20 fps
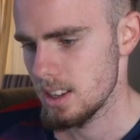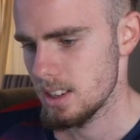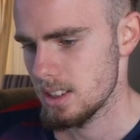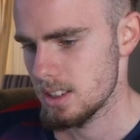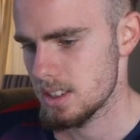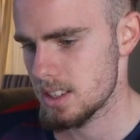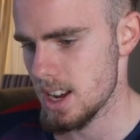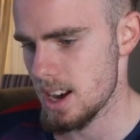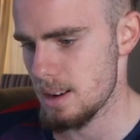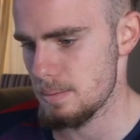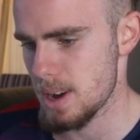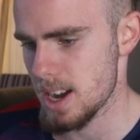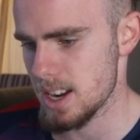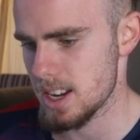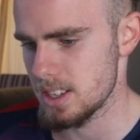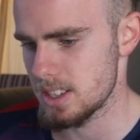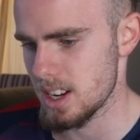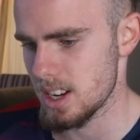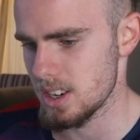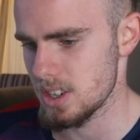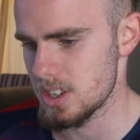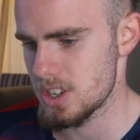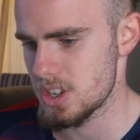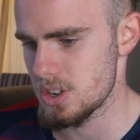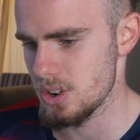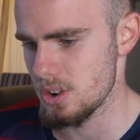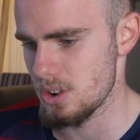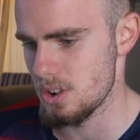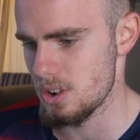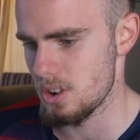centre back is
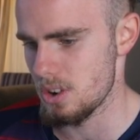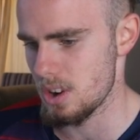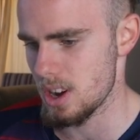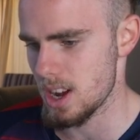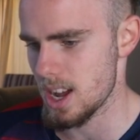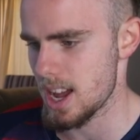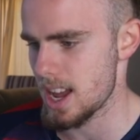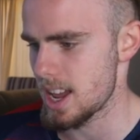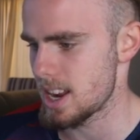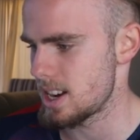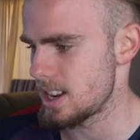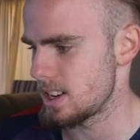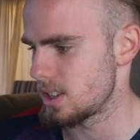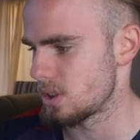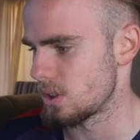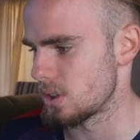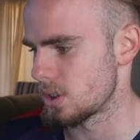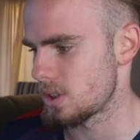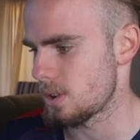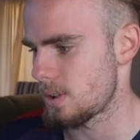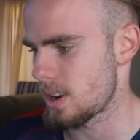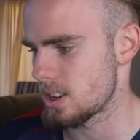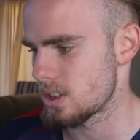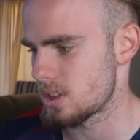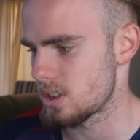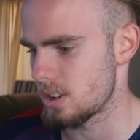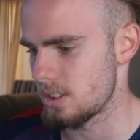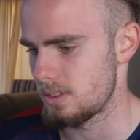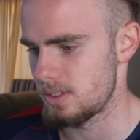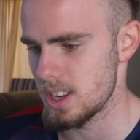unsure, and he's also
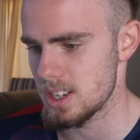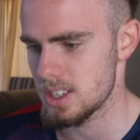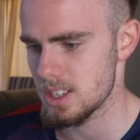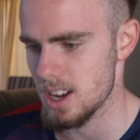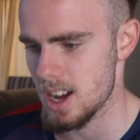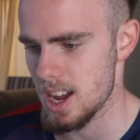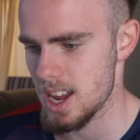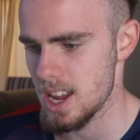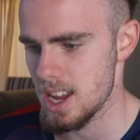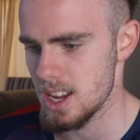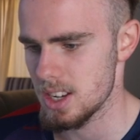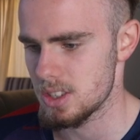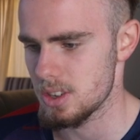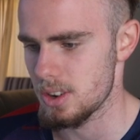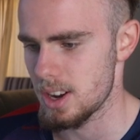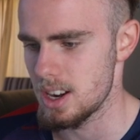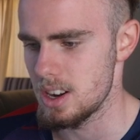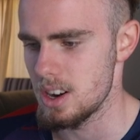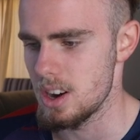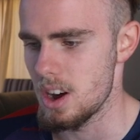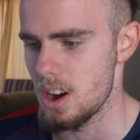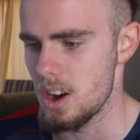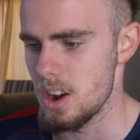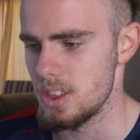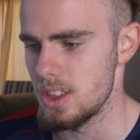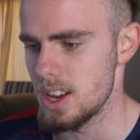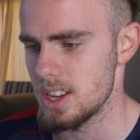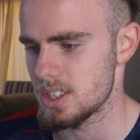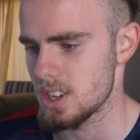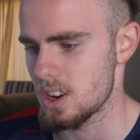unsure of this guy here. So I know
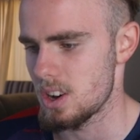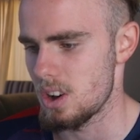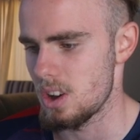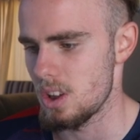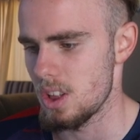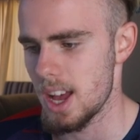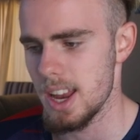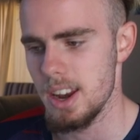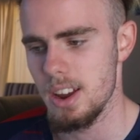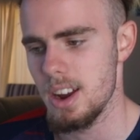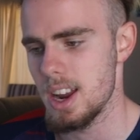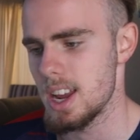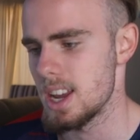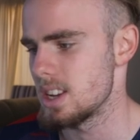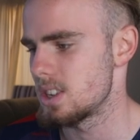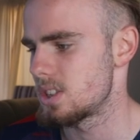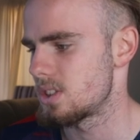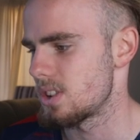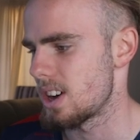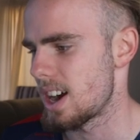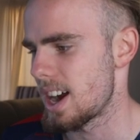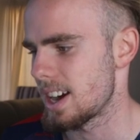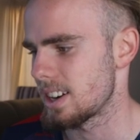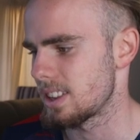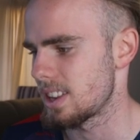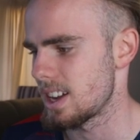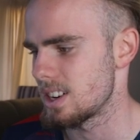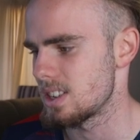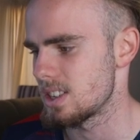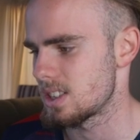there's a hole. I know he's dragged.
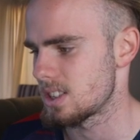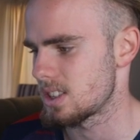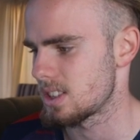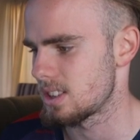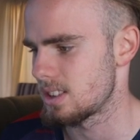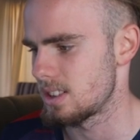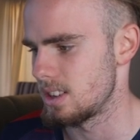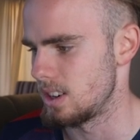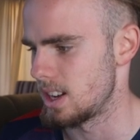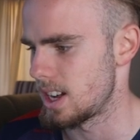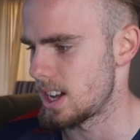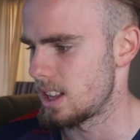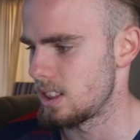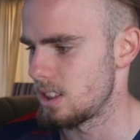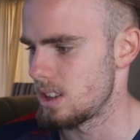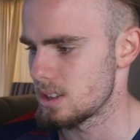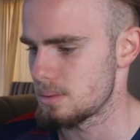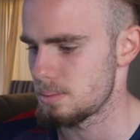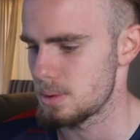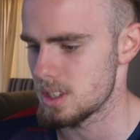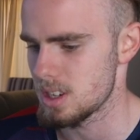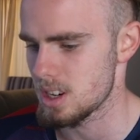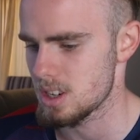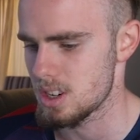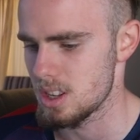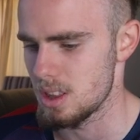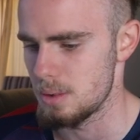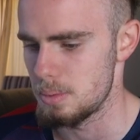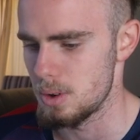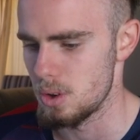They just lost
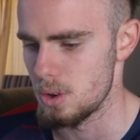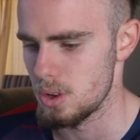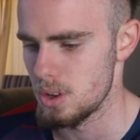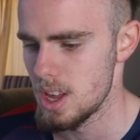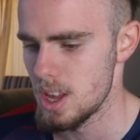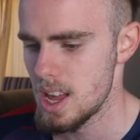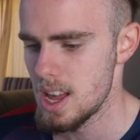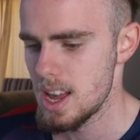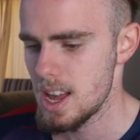possession of the ball,